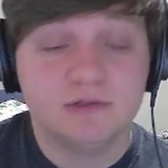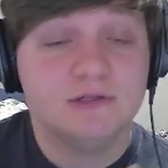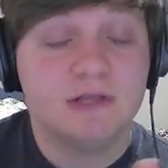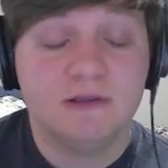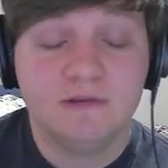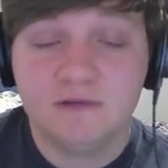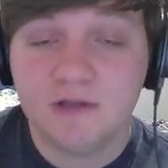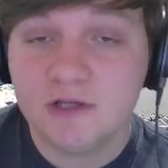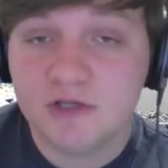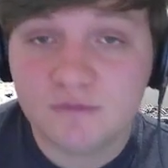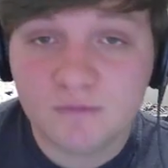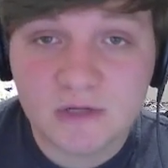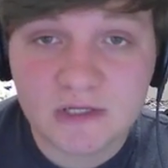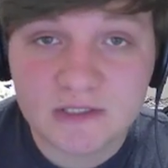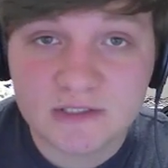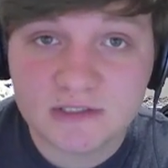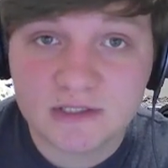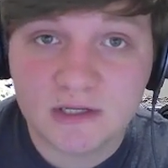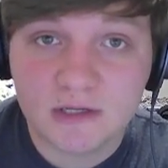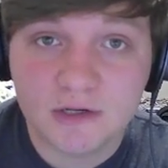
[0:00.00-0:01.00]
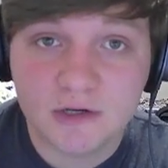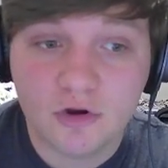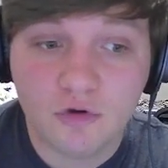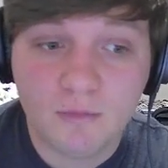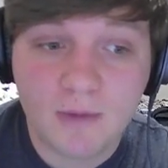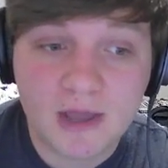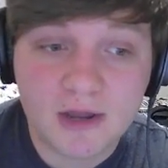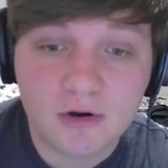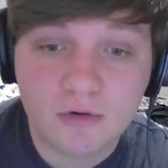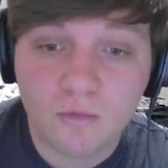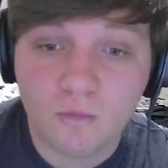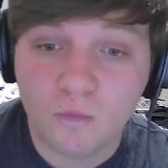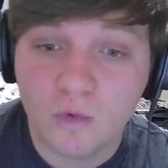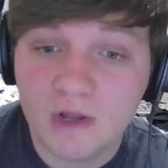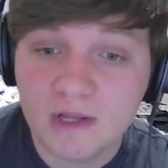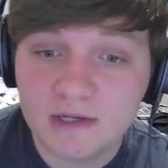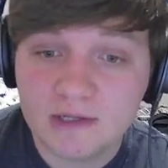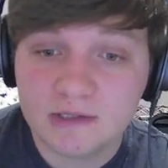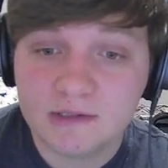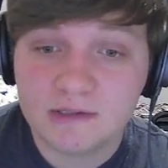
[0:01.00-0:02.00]
Death touch means no matter
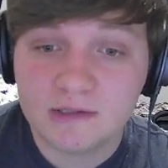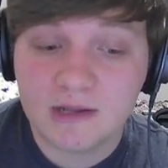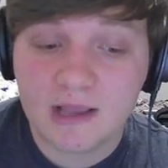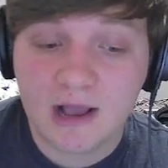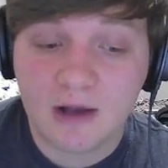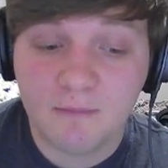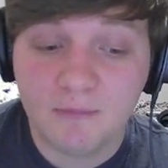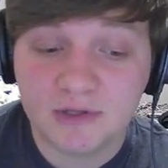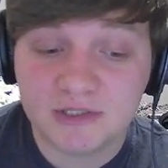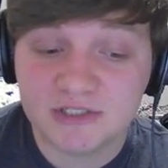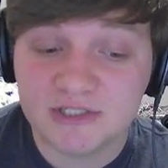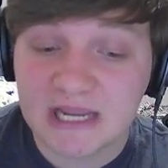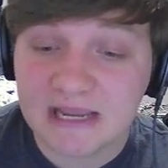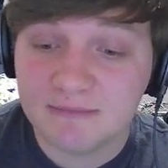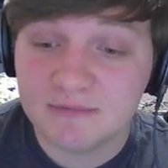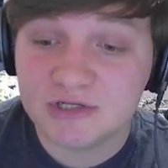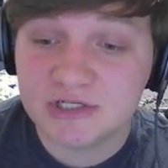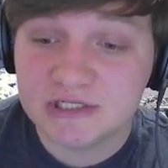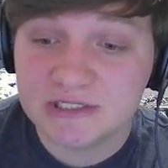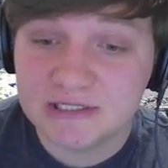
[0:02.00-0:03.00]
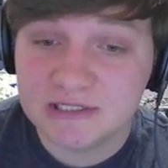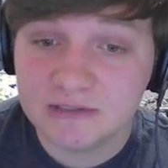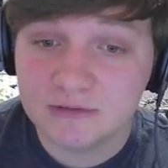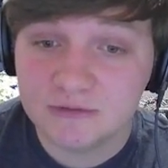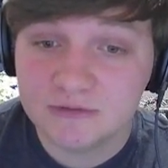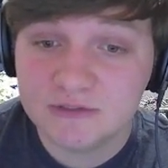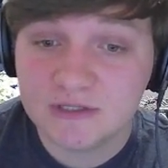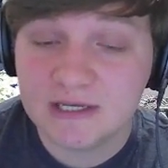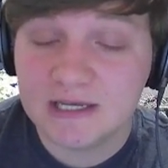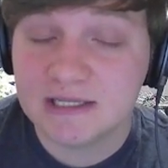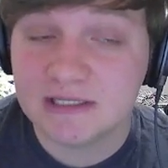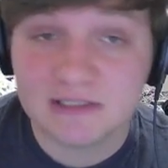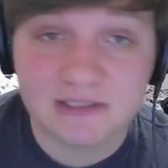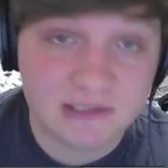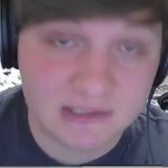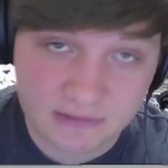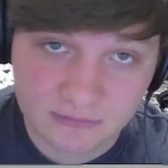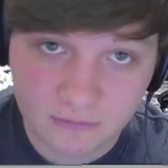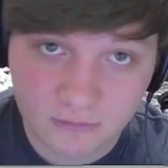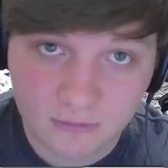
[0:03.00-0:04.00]
how much damage he deals, it's
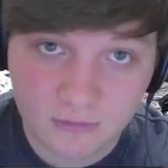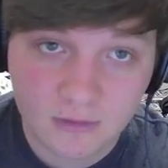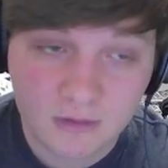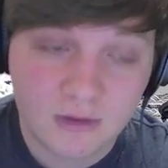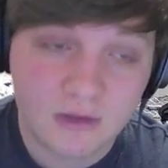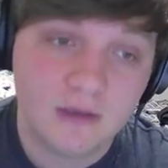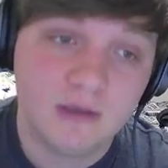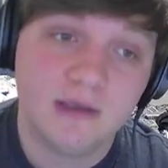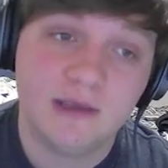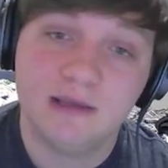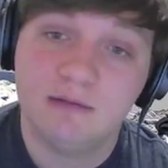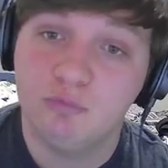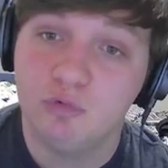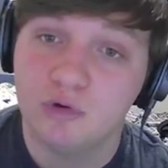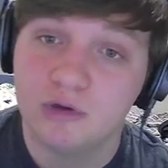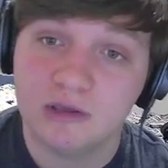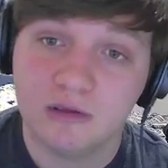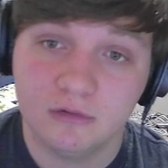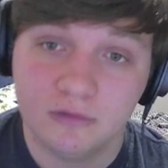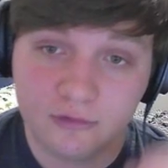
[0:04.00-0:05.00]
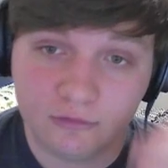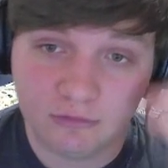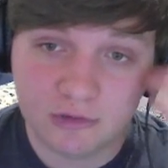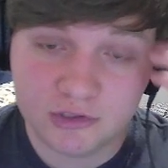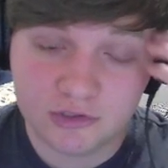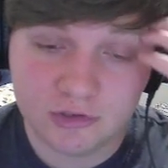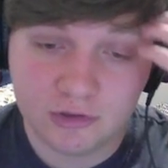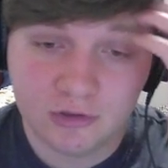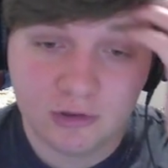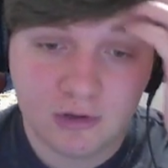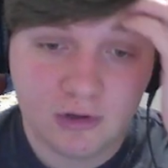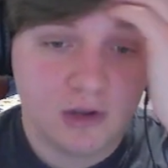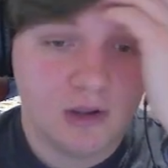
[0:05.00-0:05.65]
lethal. It will kill the creature.